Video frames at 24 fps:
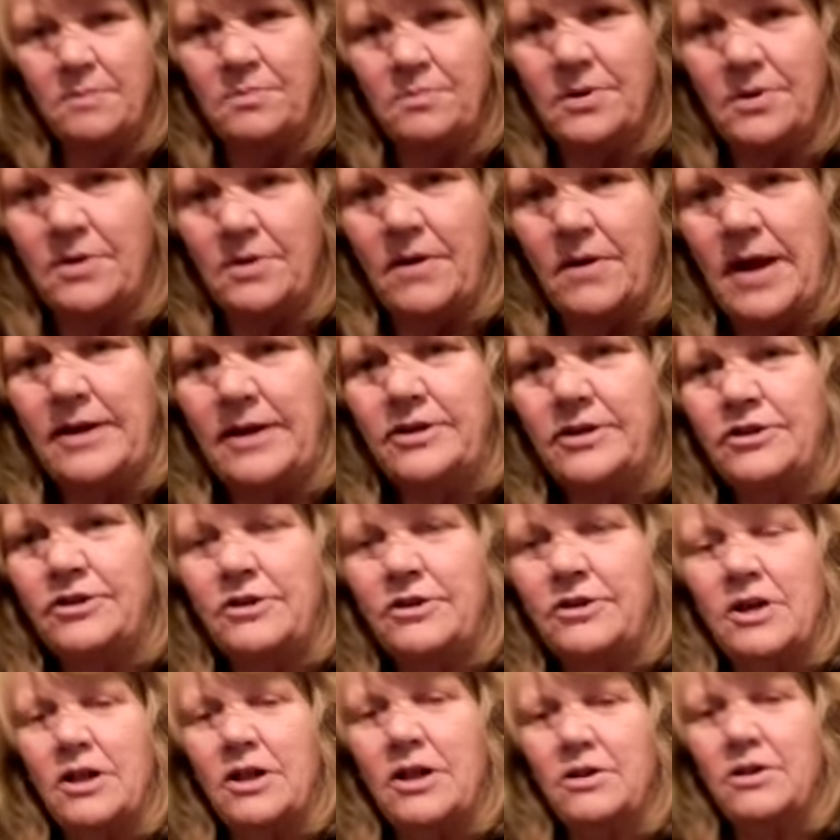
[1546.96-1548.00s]
Put
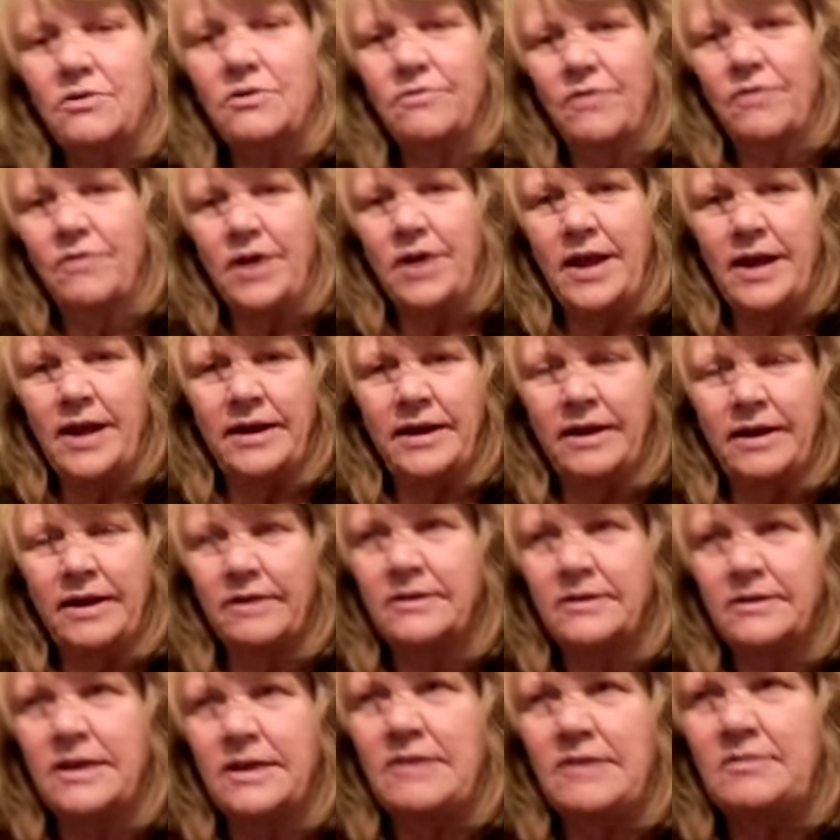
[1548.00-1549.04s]
gratitude all over it, and
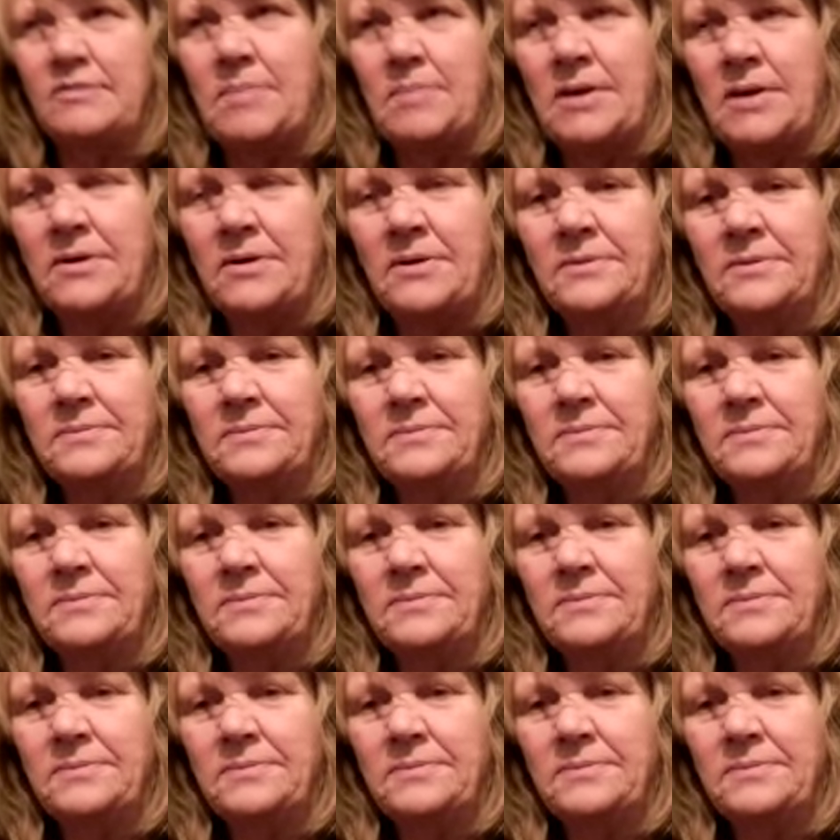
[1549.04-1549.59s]
it'll taste better.